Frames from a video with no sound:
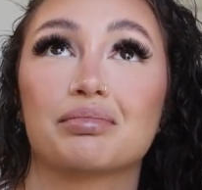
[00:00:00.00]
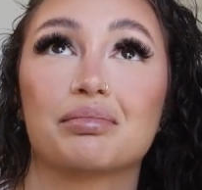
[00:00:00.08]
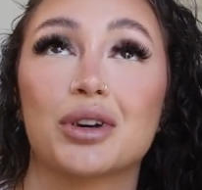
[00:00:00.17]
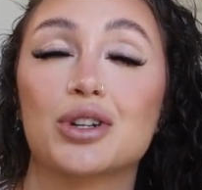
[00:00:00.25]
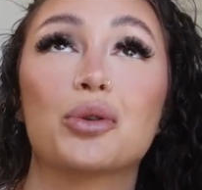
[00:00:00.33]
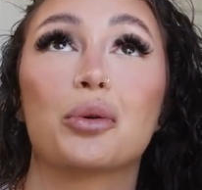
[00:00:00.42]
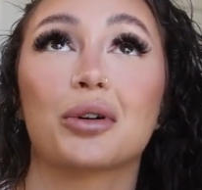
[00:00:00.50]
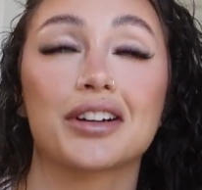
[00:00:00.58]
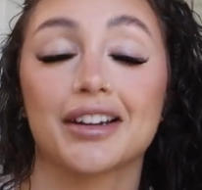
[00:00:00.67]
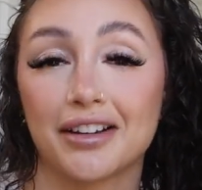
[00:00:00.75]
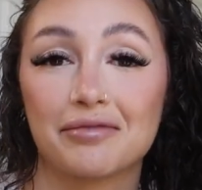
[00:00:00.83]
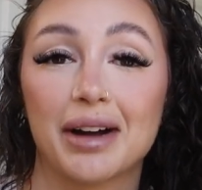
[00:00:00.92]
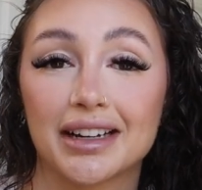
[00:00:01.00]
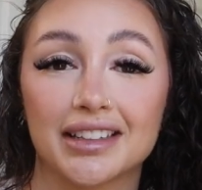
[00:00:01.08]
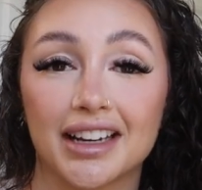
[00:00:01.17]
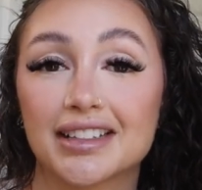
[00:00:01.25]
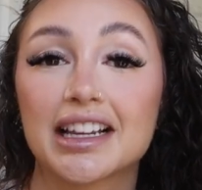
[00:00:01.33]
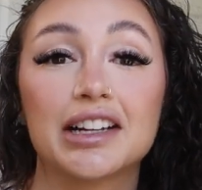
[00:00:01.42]
Majority of my
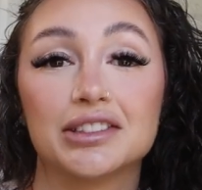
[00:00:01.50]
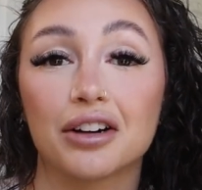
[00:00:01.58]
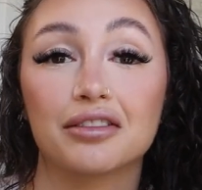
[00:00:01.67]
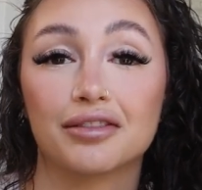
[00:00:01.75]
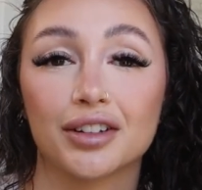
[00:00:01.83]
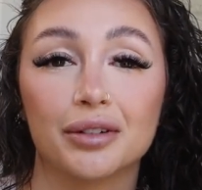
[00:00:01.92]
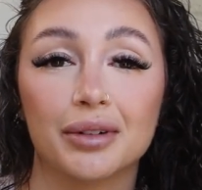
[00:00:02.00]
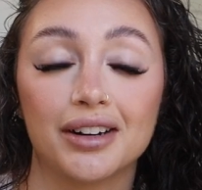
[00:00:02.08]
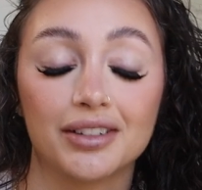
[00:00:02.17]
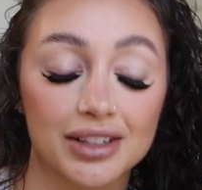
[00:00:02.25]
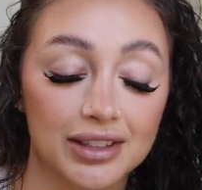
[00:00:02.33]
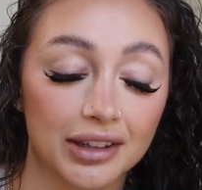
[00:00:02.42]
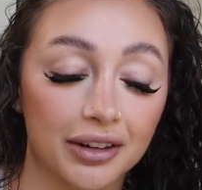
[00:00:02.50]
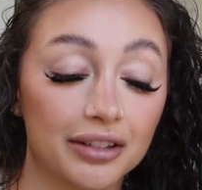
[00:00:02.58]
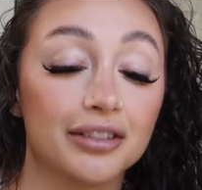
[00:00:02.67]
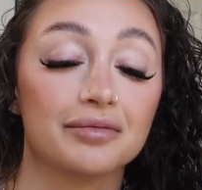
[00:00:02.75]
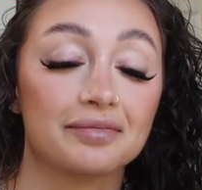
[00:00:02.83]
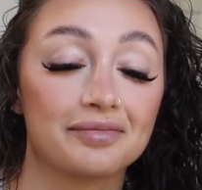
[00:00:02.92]
days, I don't feel well.
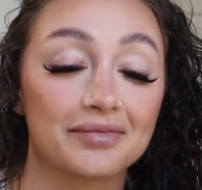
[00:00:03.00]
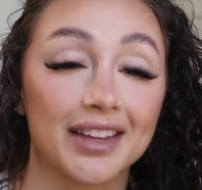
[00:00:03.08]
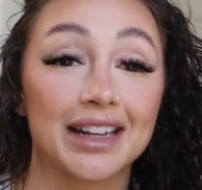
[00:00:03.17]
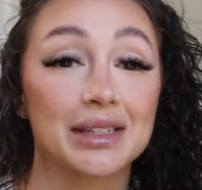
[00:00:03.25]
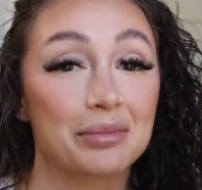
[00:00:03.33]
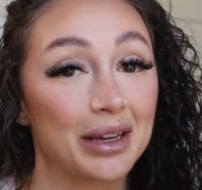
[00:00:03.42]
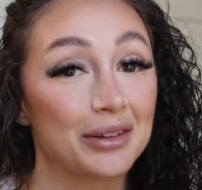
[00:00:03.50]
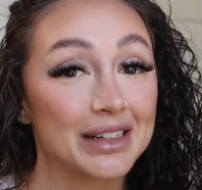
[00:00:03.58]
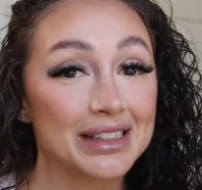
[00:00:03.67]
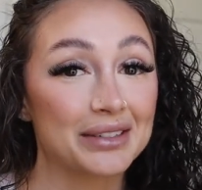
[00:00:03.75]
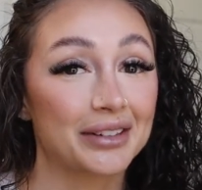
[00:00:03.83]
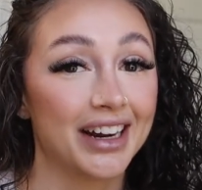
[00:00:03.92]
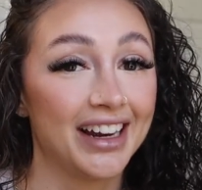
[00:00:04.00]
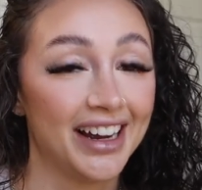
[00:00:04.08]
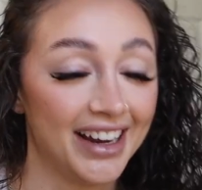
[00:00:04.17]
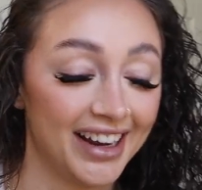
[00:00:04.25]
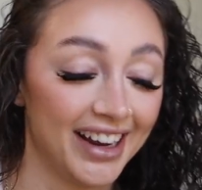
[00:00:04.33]
So that's a big reason why